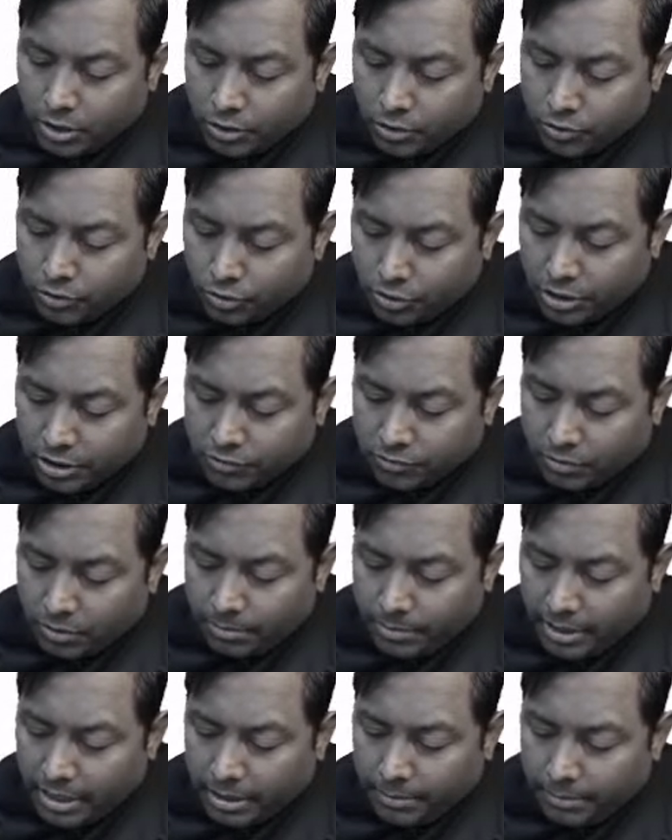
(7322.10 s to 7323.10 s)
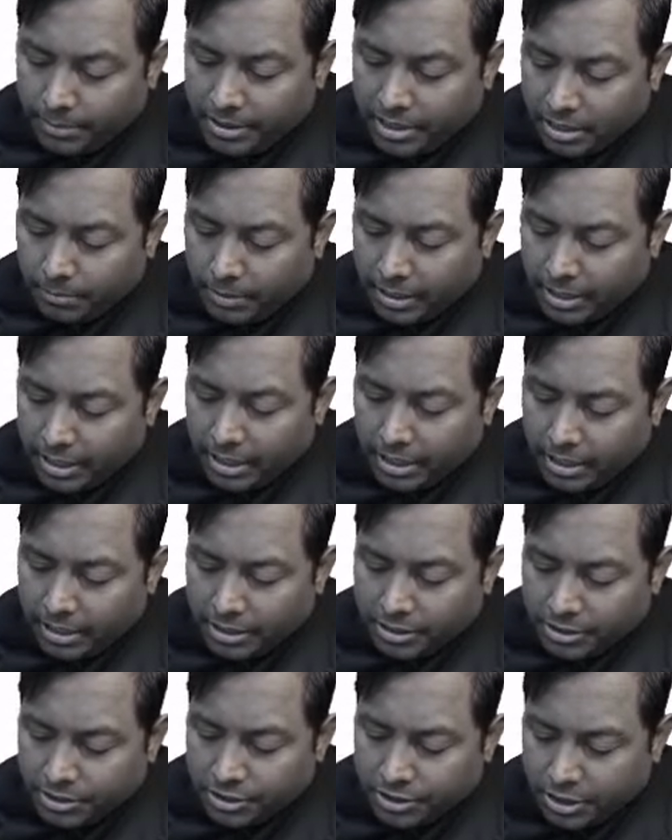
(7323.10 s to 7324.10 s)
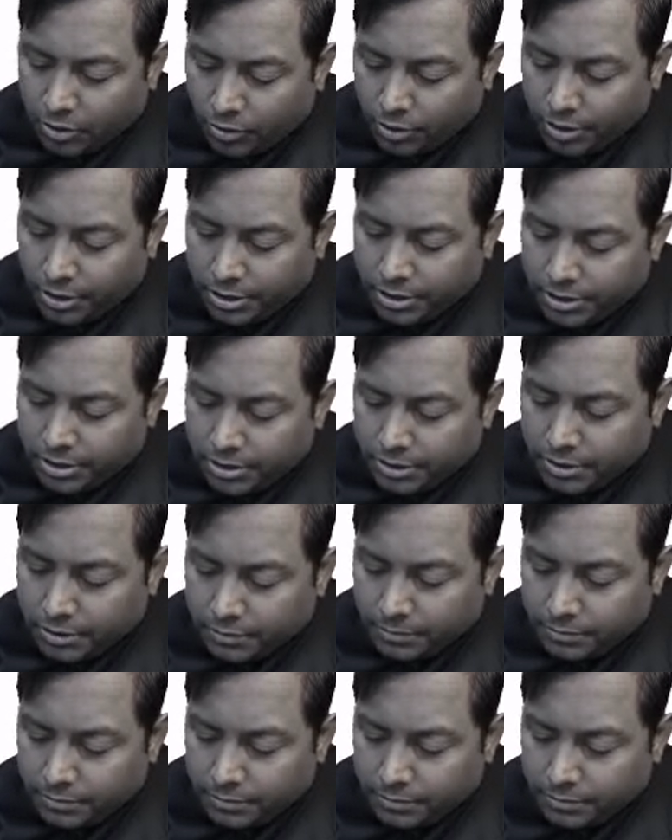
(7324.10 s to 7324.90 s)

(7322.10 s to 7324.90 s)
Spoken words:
So this will be inhibited by steroids.